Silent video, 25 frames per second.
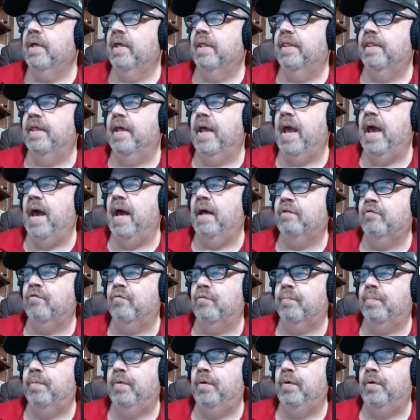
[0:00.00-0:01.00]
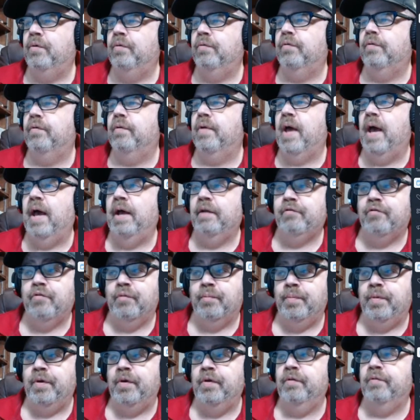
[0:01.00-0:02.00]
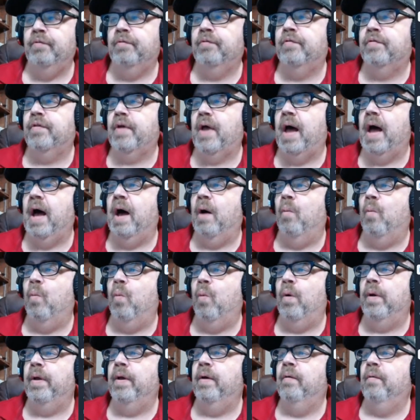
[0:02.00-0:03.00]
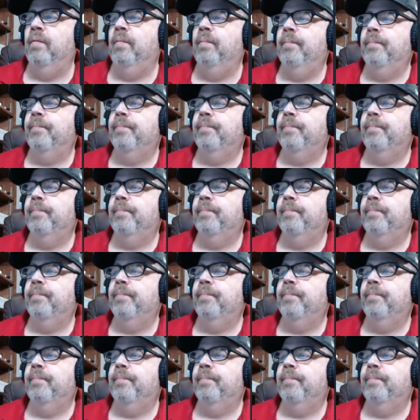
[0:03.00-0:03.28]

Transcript: The attributes I will.